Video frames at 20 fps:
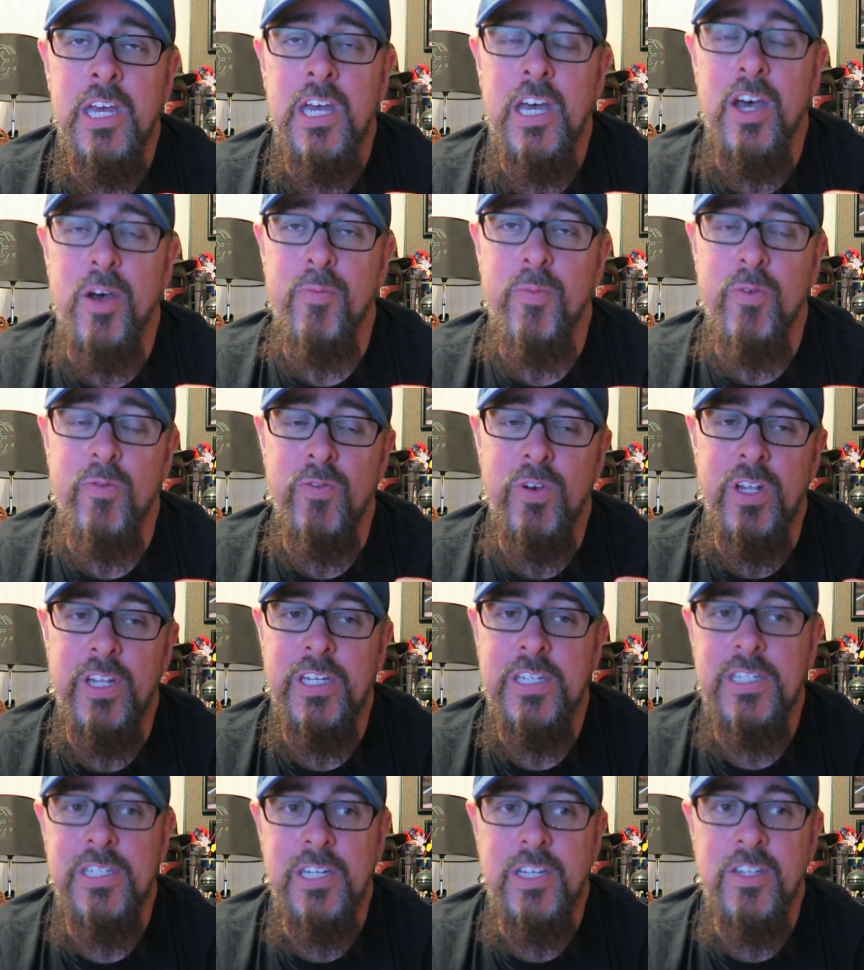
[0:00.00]

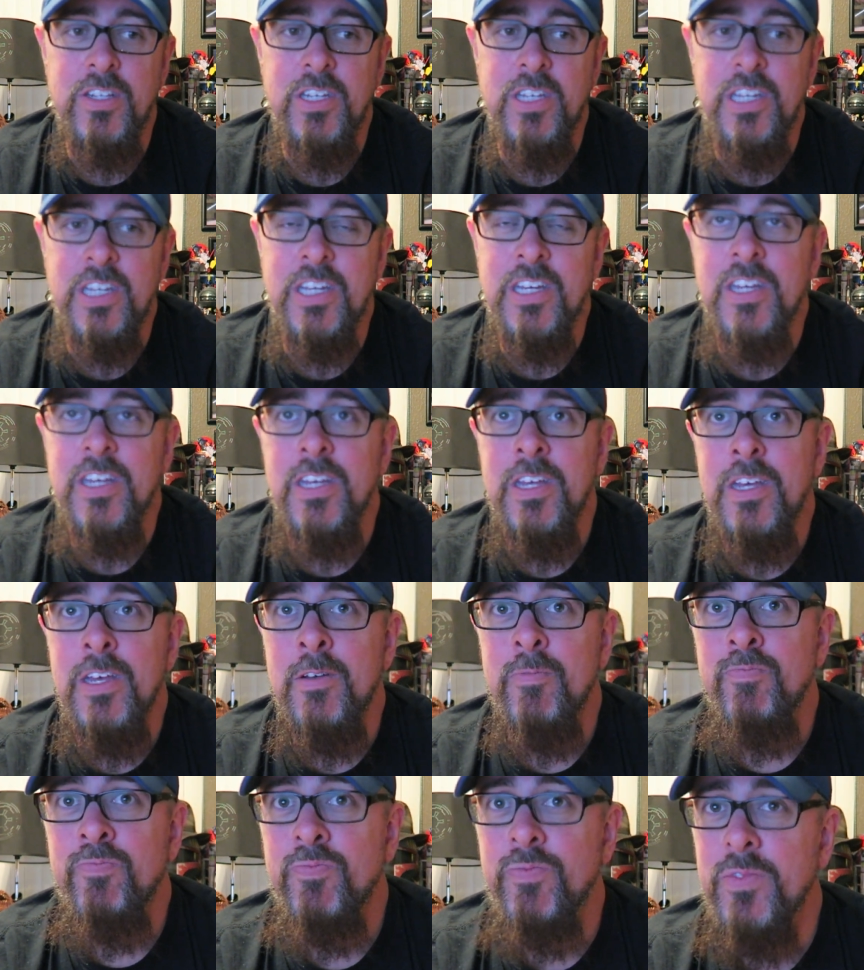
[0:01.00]
Realistically,
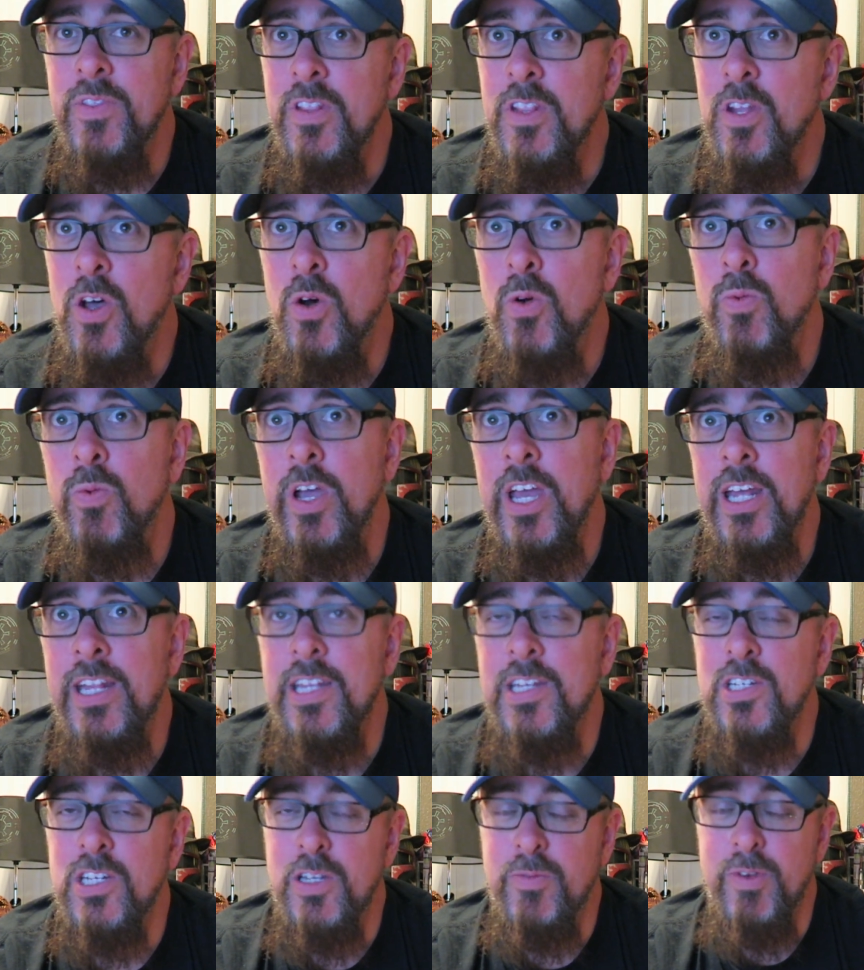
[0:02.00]
no way
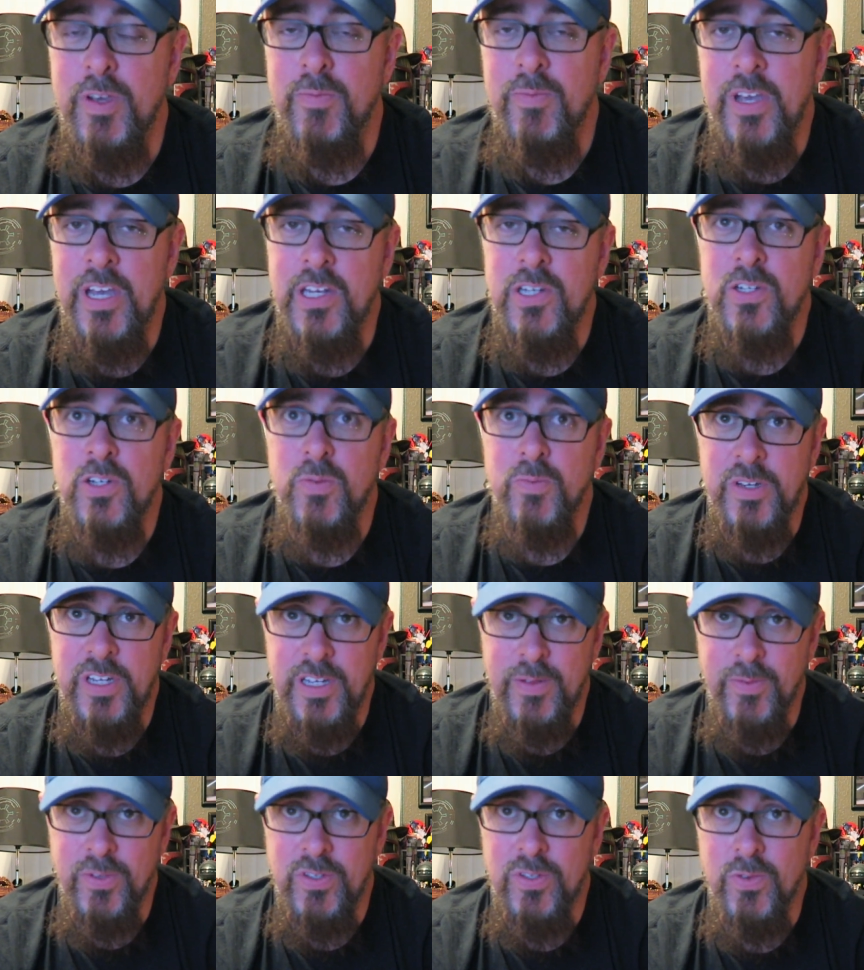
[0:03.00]
that Shane McMahon should
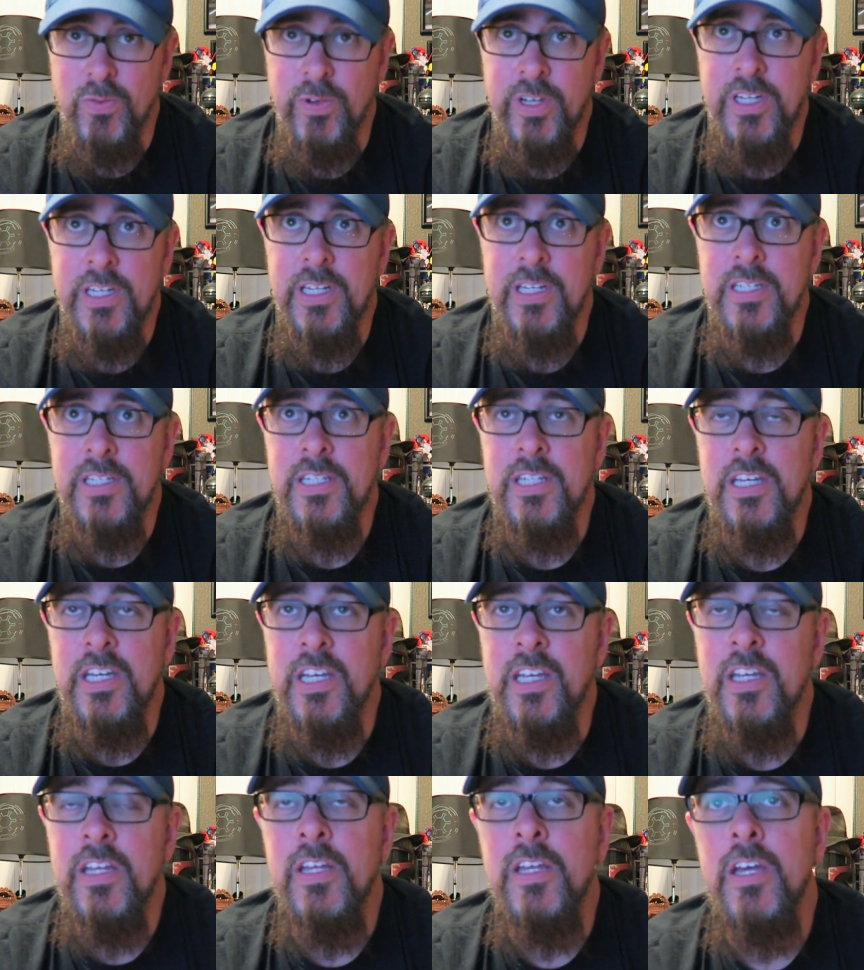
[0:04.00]
be able to win this
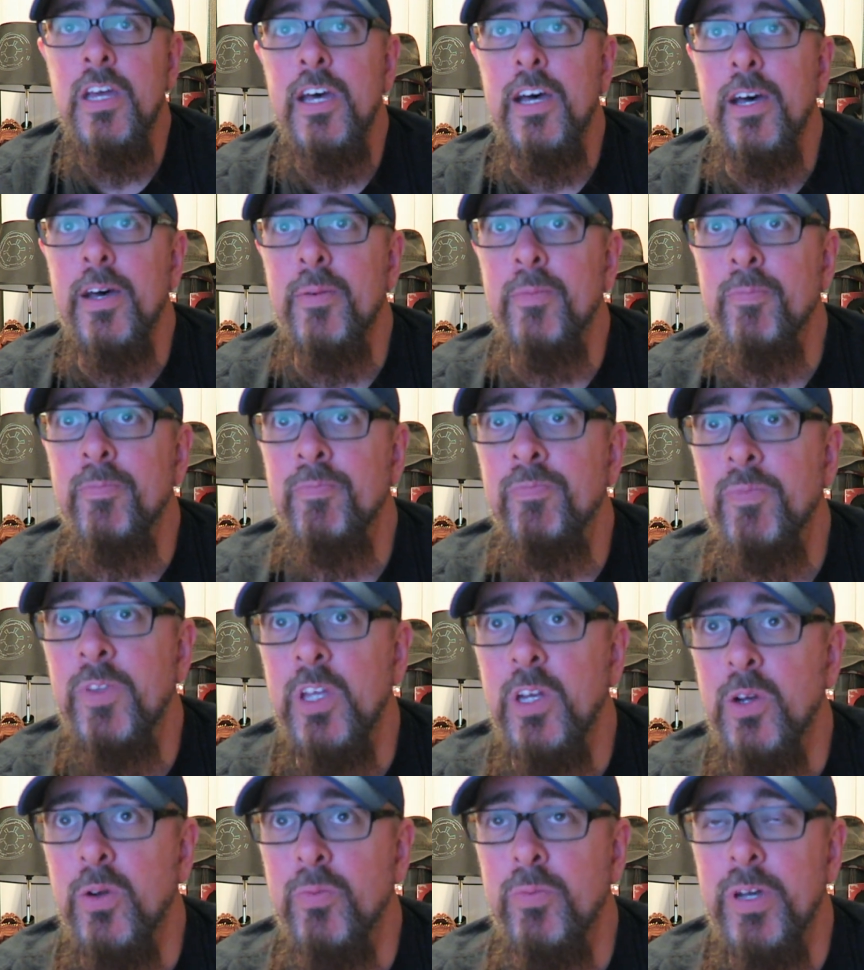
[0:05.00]
thing.
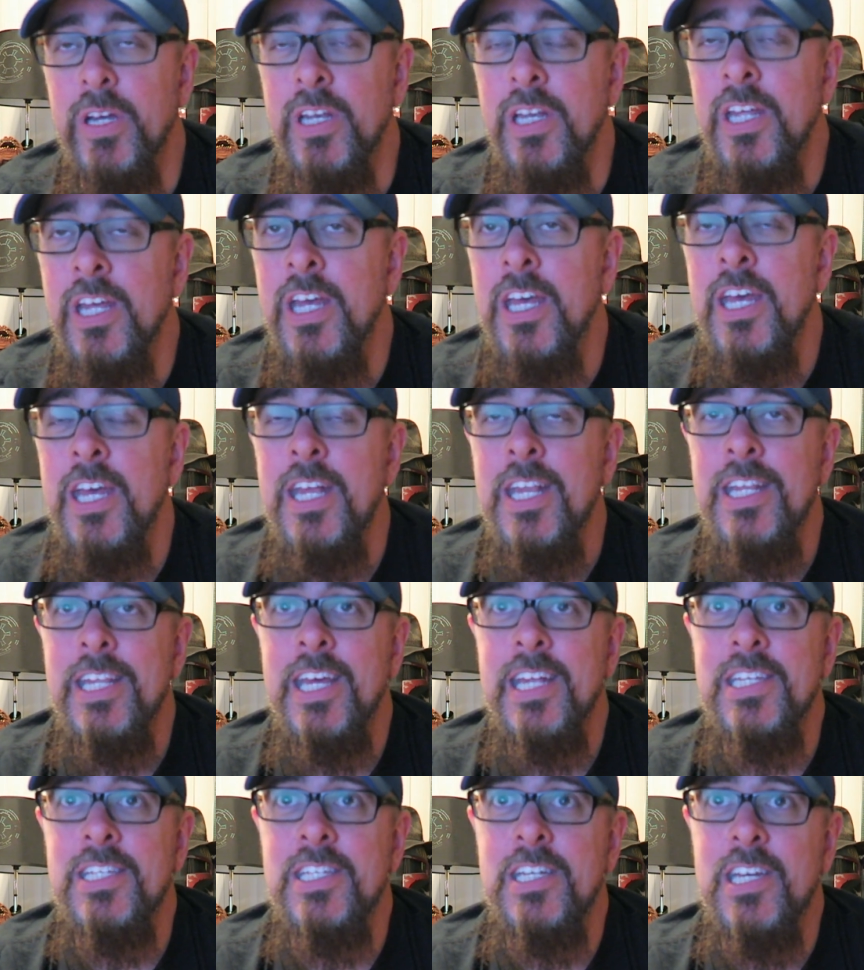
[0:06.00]
You know, but
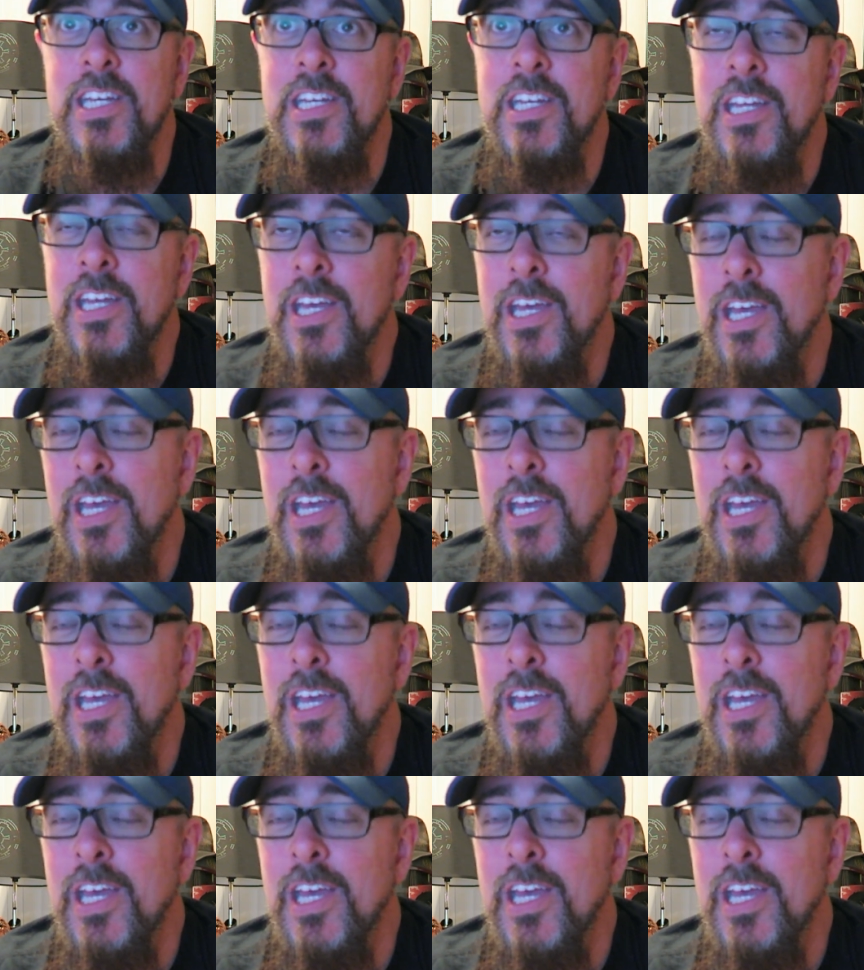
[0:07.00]
that said,